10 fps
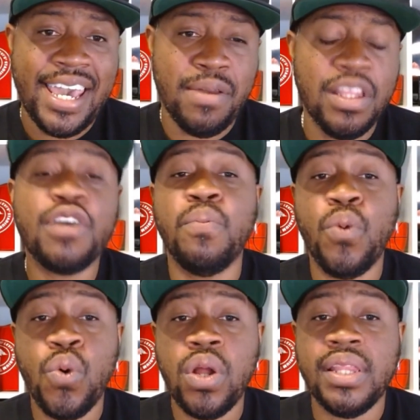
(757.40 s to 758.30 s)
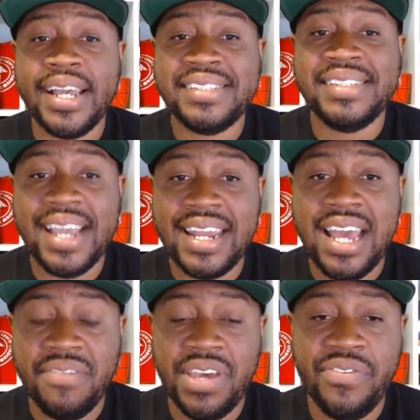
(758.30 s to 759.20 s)
and look more like second
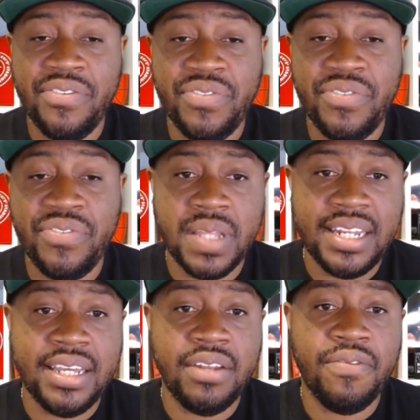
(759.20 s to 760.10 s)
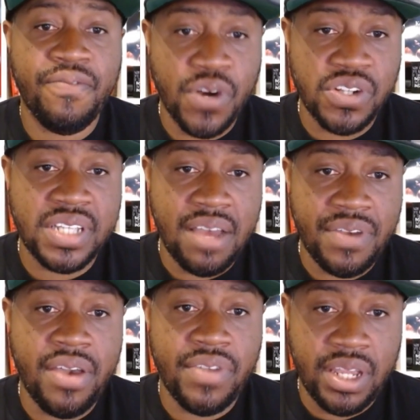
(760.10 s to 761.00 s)
half Evan Engram than he did first
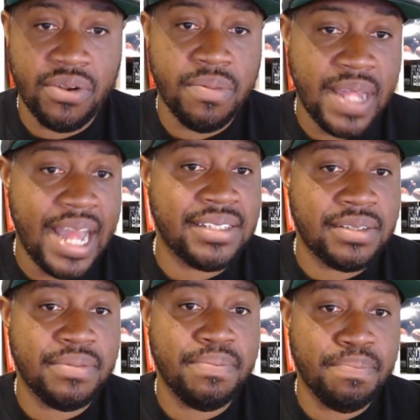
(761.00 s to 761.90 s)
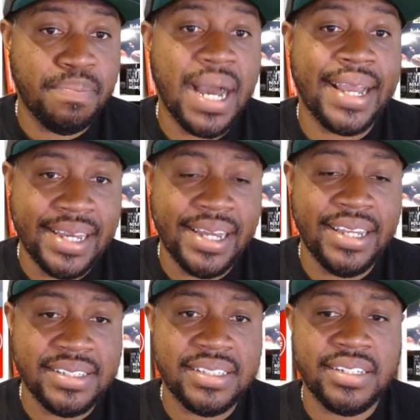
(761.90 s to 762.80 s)
half Evan Engram. That's my gut
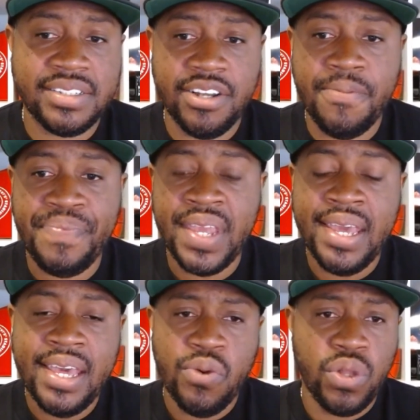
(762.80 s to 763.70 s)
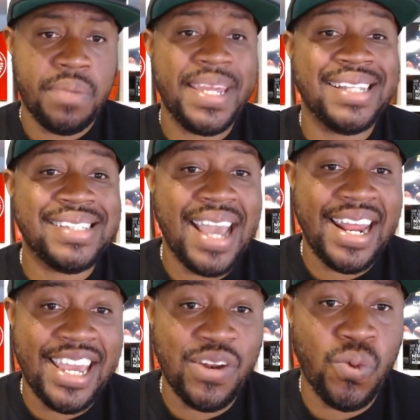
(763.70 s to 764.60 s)
instinct. So, will he be a
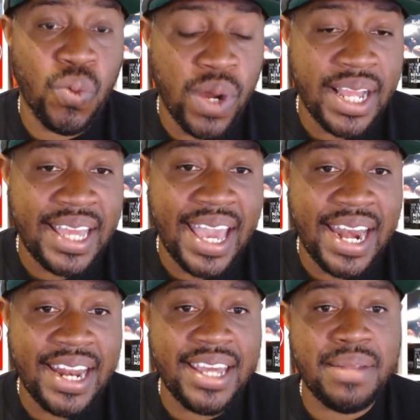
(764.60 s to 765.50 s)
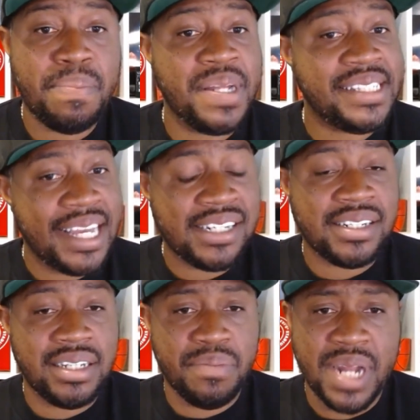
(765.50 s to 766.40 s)
tight end one candidate?
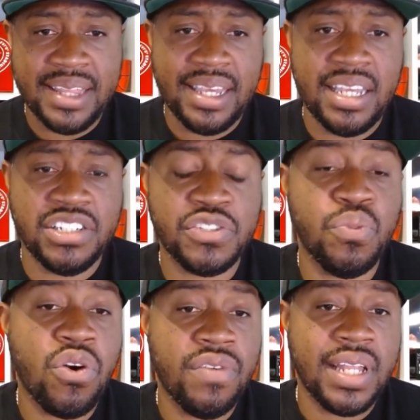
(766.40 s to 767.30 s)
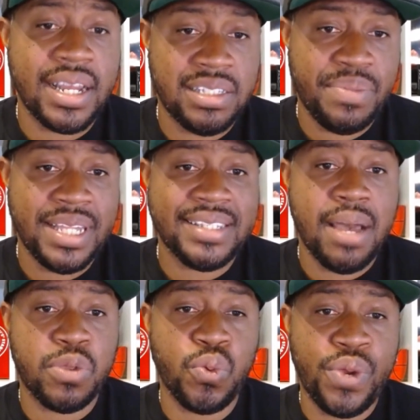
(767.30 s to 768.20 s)
Potentially, but I think he's just more of a lock to be a
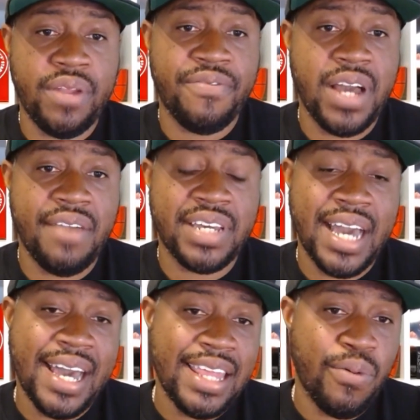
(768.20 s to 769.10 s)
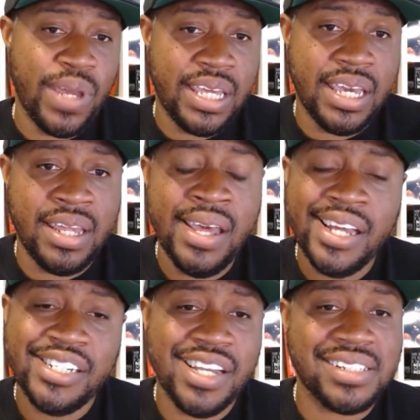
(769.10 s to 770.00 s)
top three to five guy that we get
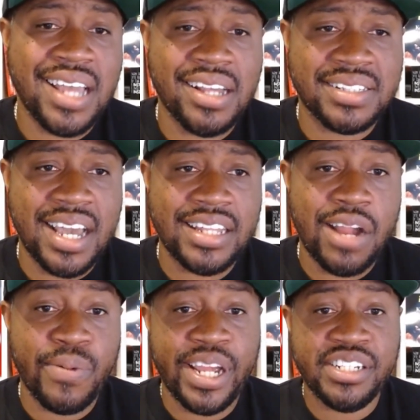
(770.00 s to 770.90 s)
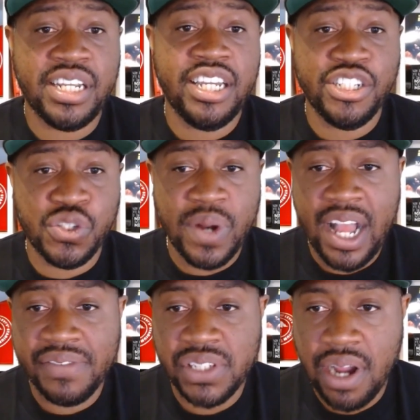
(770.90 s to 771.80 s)
just outside that range in
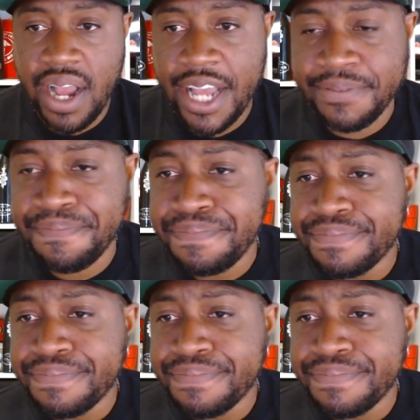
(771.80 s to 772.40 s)
drafts. All right.